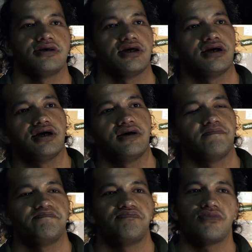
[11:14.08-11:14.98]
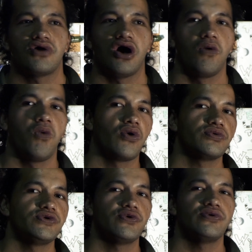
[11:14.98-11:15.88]
I
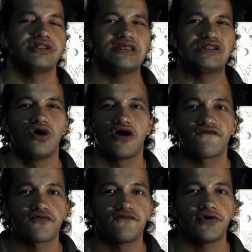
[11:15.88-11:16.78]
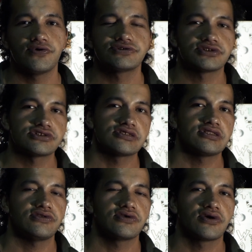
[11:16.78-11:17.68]
won't do any knife reviews, just to
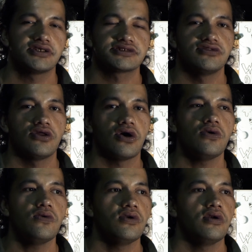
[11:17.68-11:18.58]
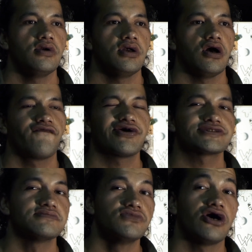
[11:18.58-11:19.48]
let you guys know. I've
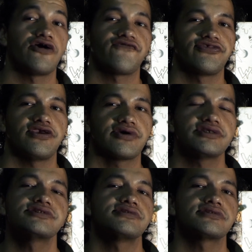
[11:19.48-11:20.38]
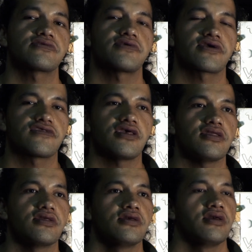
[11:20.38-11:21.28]
got some knife theories and stuff like
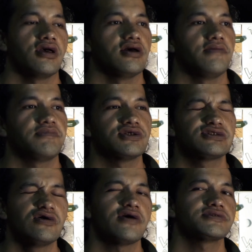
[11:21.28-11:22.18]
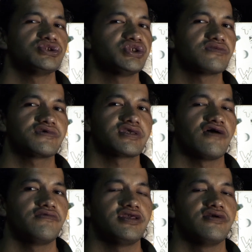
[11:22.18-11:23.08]
that. Because knives are generally
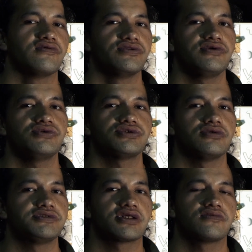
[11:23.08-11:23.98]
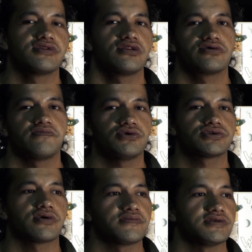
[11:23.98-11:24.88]
covered here on YouTube, particularly with a lot of
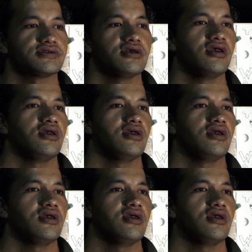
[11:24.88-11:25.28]
bushcrafters.